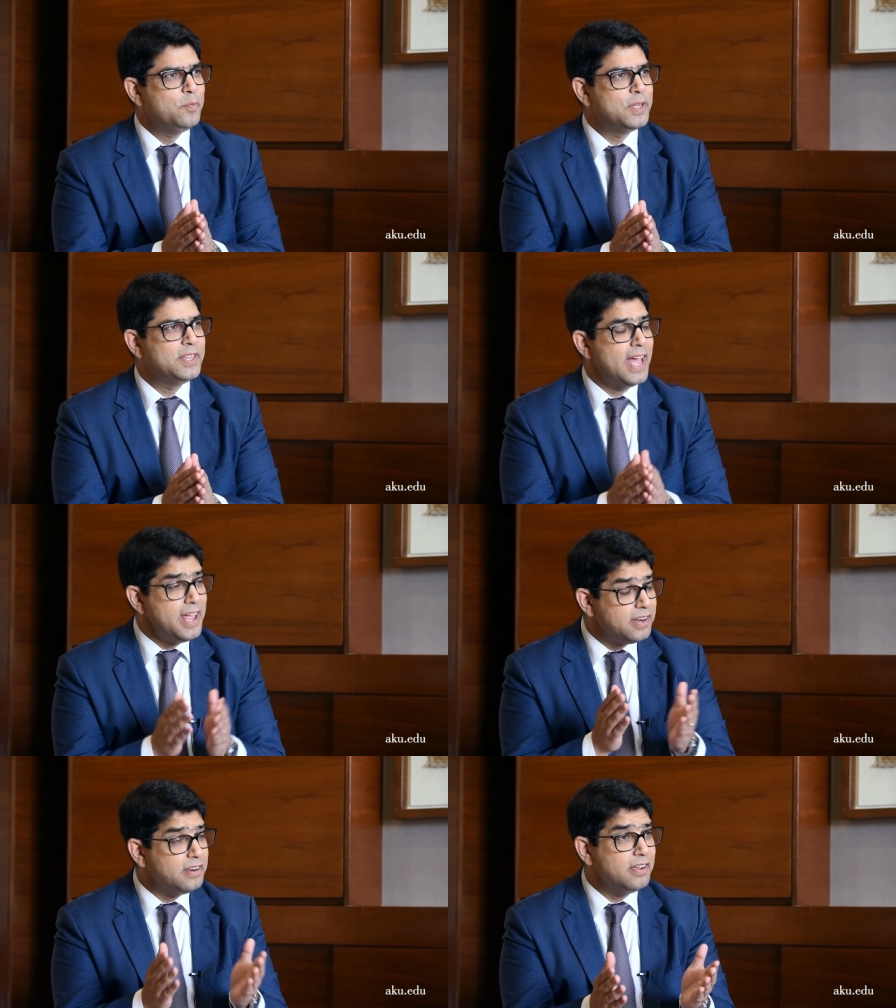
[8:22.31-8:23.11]
But
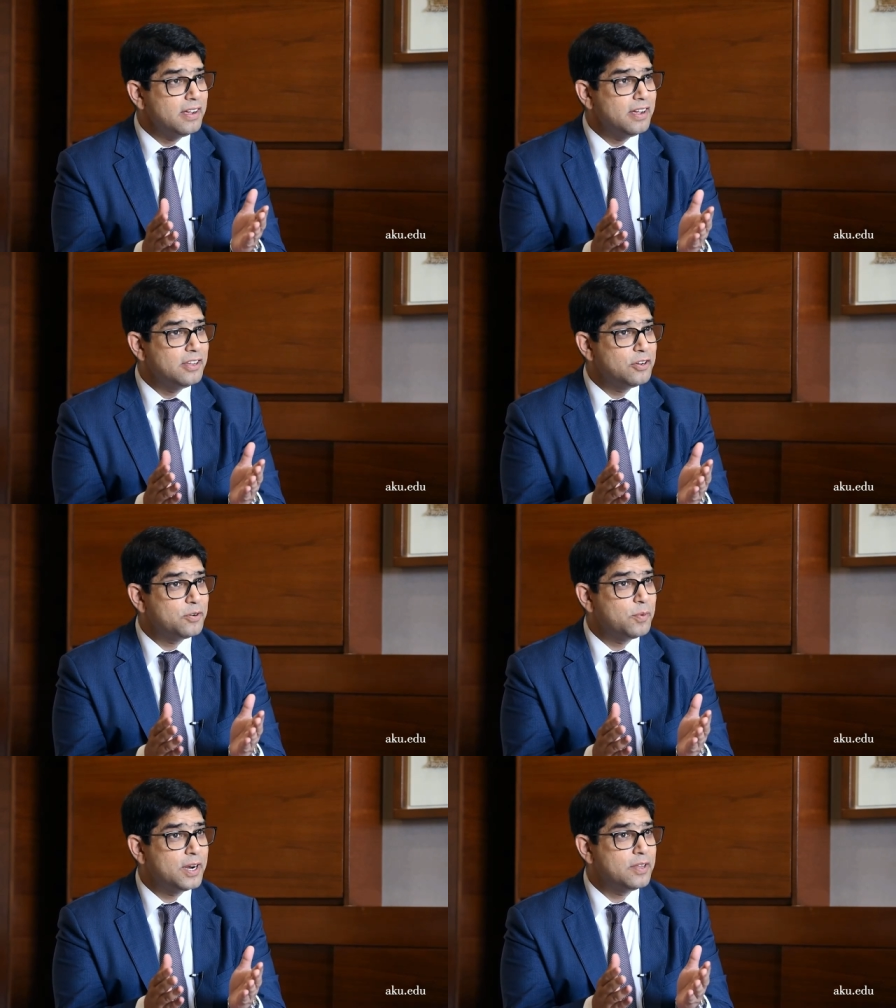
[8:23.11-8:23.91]
then
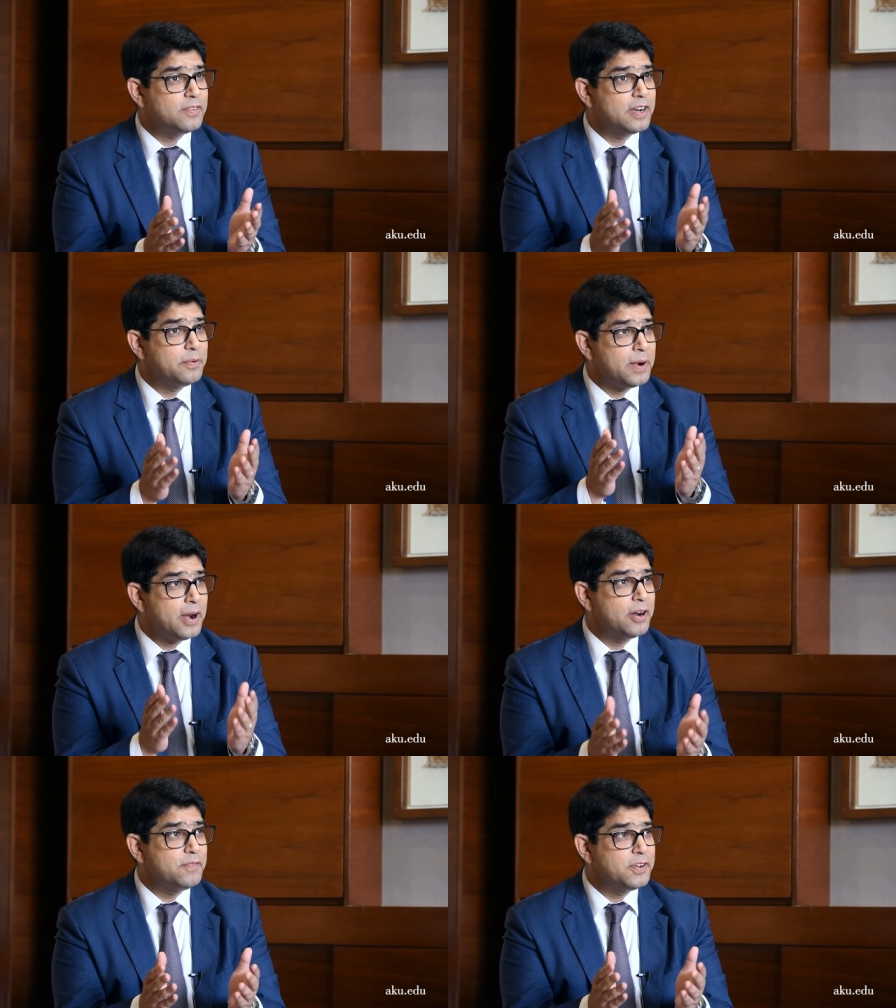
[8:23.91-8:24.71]
you're one of the very
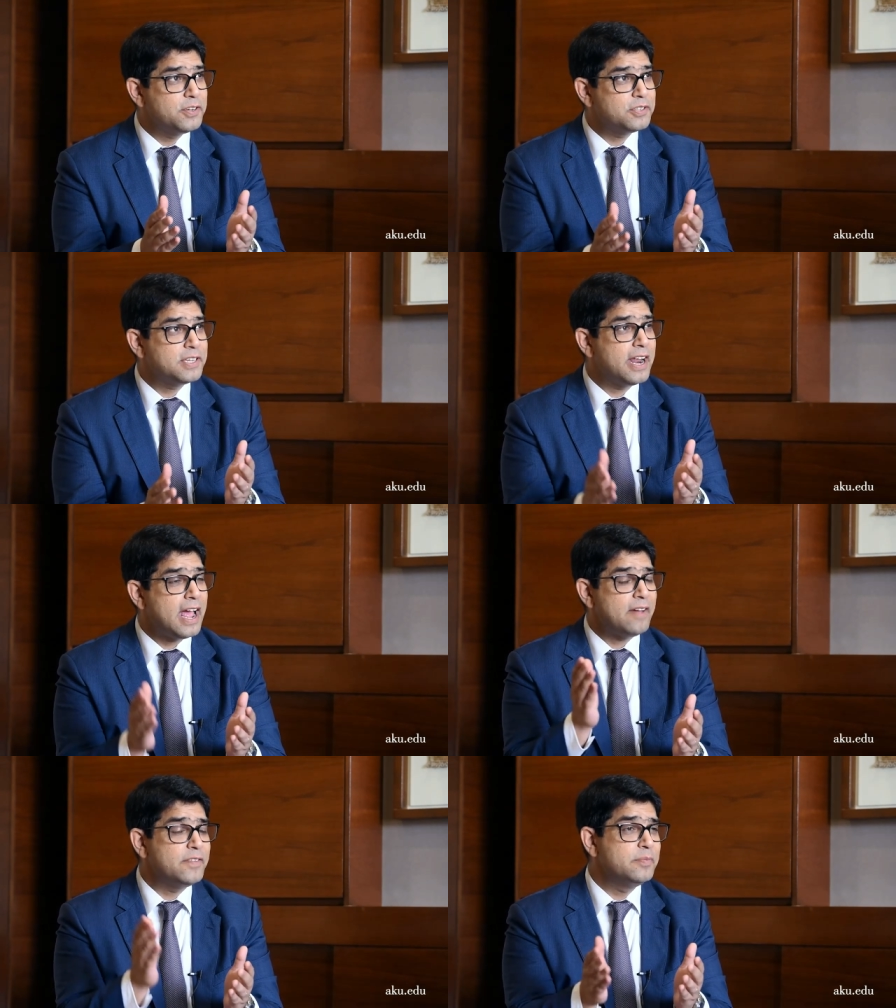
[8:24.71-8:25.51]
rare individuals that
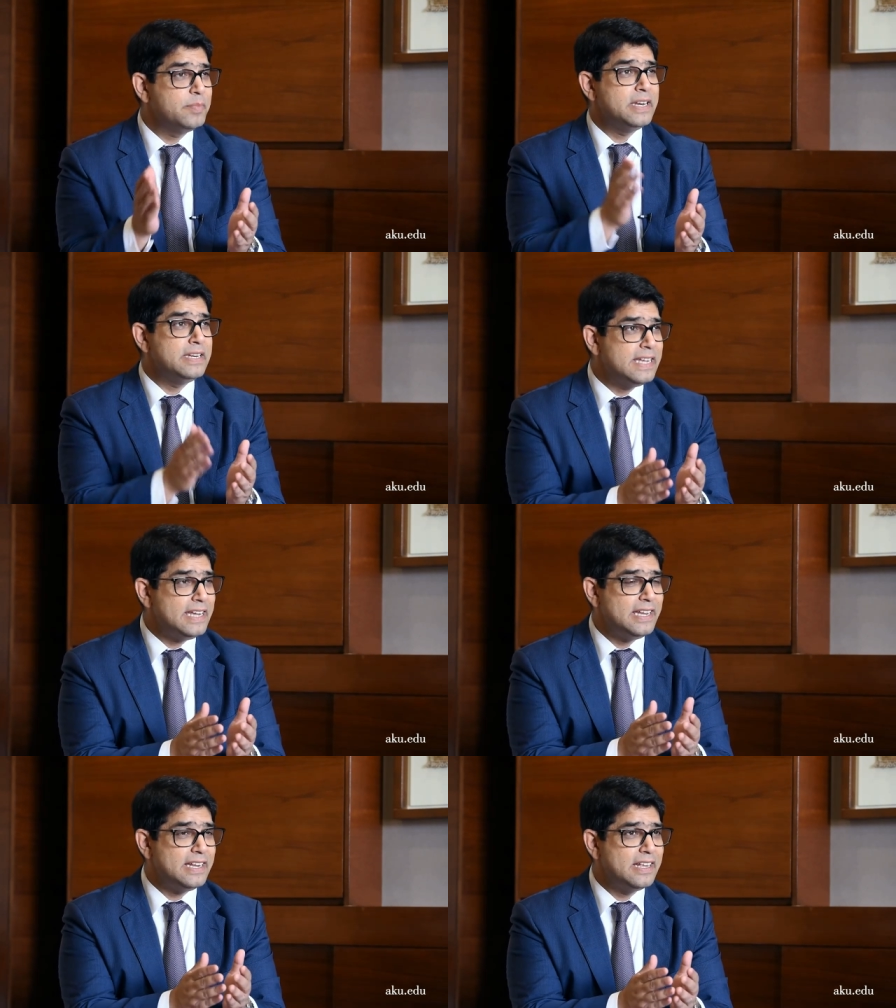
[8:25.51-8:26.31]
having been
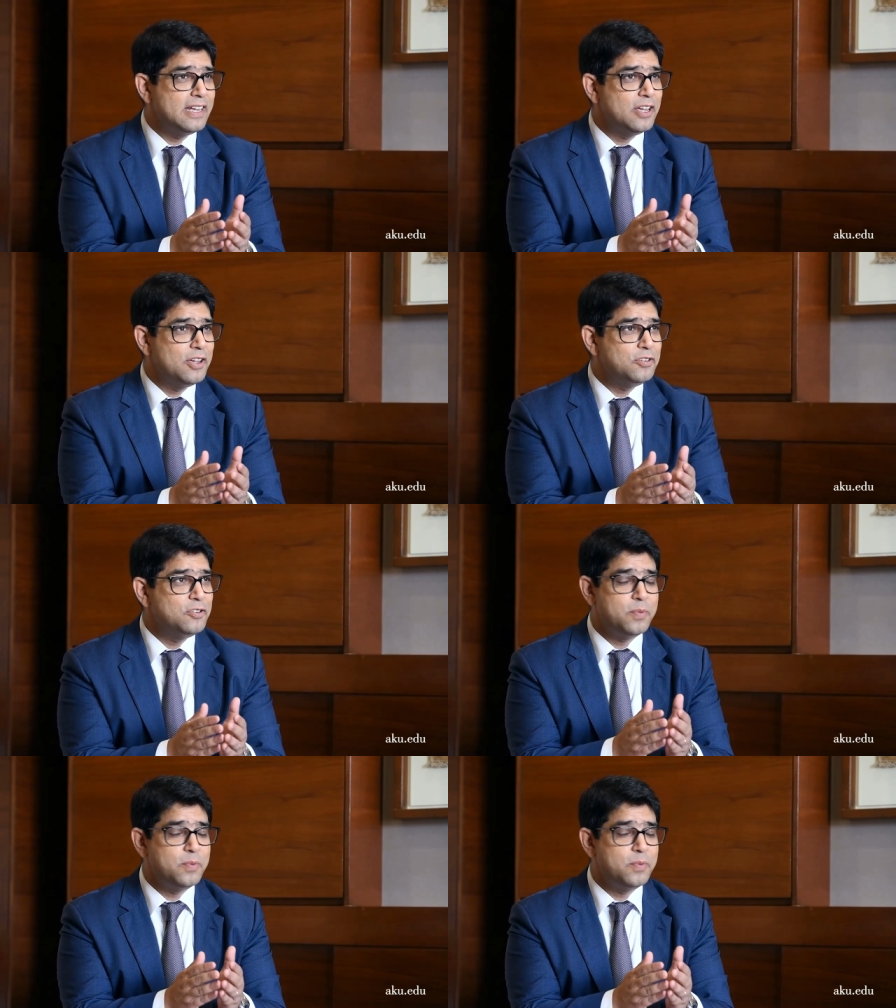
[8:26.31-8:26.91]
Dean, you